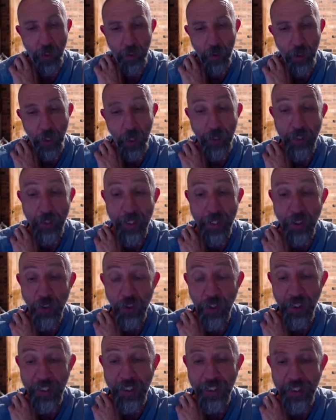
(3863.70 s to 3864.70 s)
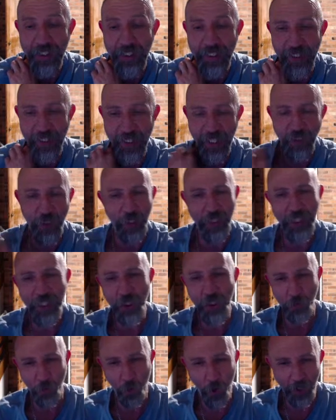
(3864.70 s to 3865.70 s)
And then that's what leads us into the next one. This
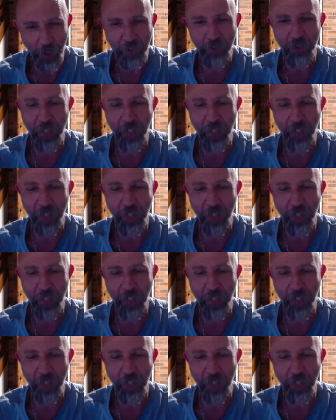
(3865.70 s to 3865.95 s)
is right